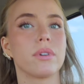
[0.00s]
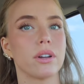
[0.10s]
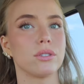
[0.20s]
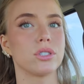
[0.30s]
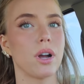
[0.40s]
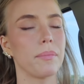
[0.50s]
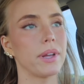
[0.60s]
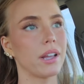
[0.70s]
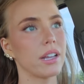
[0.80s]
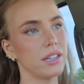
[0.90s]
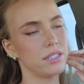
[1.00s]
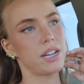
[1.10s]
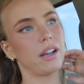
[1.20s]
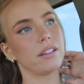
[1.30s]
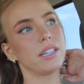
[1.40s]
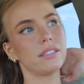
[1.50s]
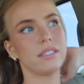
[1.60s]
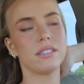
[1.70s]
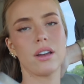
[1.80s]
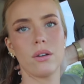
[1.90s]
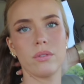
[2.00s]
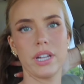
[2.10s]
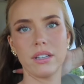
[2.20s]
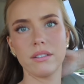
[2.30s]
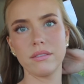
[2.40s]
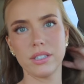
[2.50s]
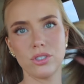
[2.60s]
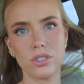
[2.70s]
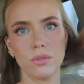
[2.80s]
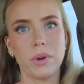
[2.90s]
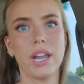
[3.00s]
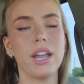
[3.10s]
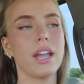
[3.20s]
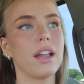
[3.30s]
want to go shopping in Dallas, so like let's just wait.